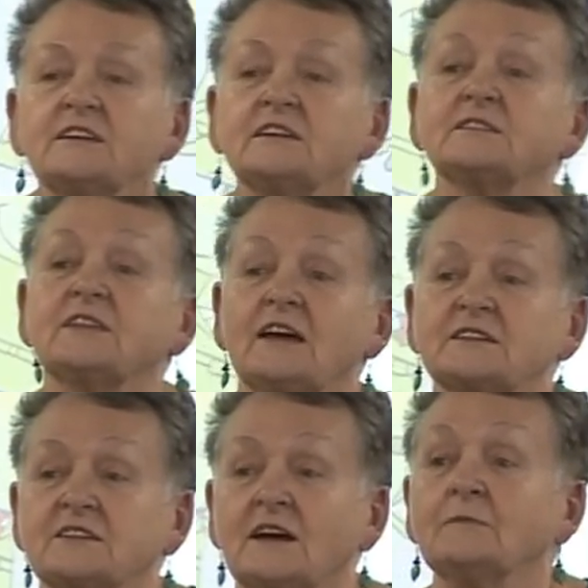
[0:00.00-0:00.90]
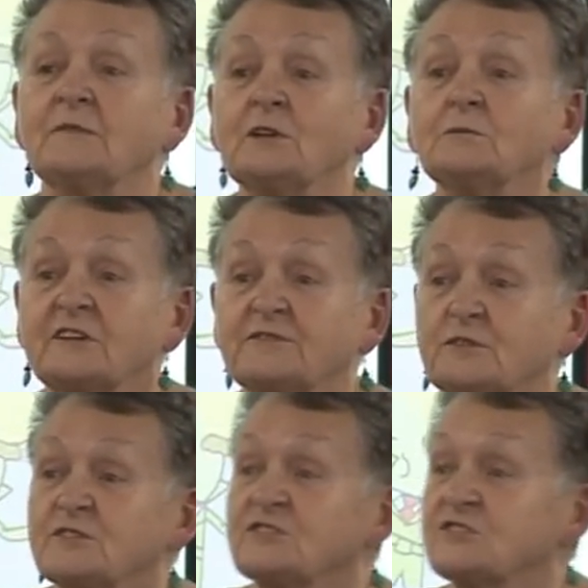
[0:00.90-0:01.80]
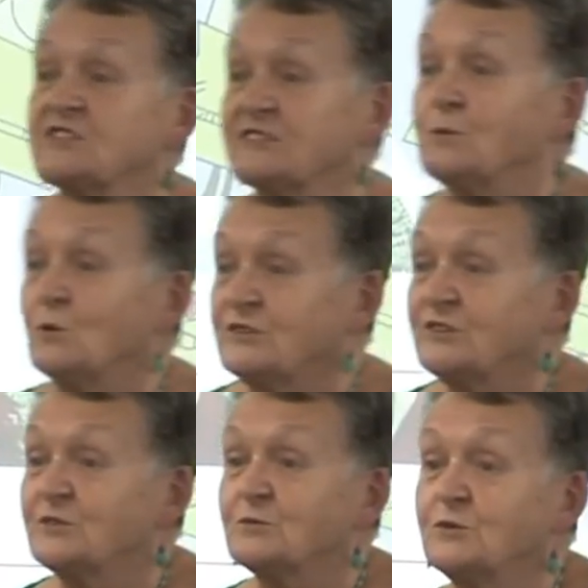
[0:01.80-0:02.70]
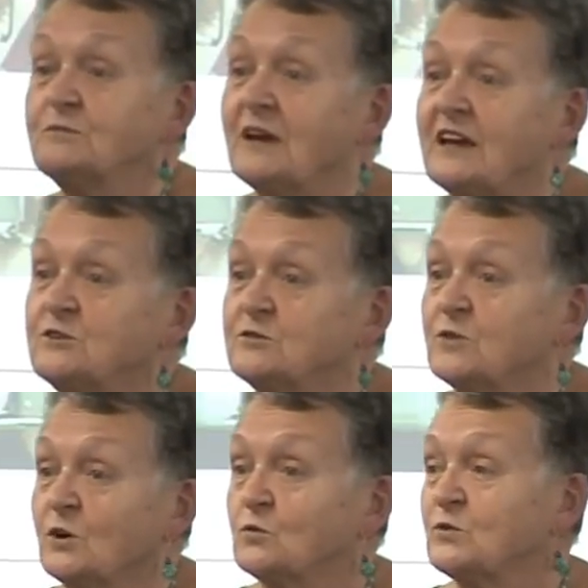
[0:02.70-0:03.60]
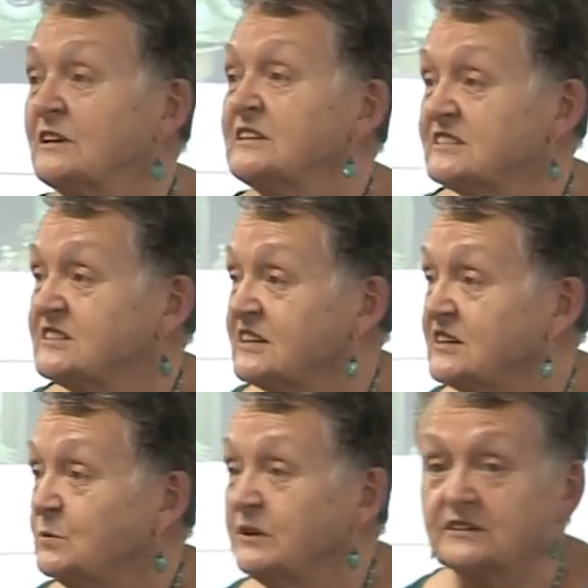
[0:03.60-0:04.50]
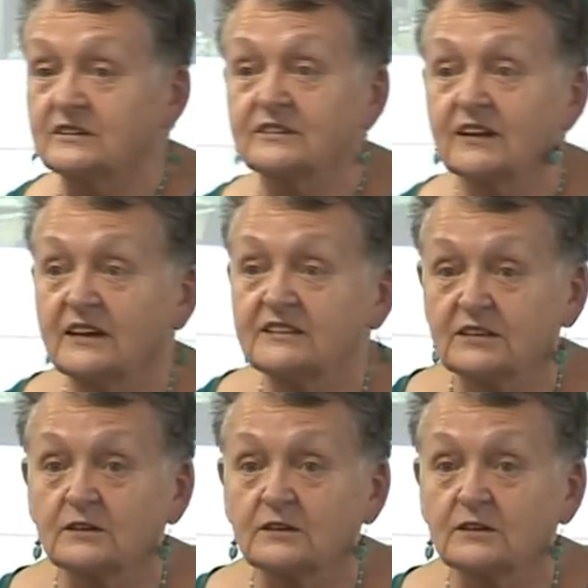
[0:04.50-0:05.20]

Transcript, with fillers: think that um, Elle McPherson's just walked into the room and you've got really stinky wind, okay?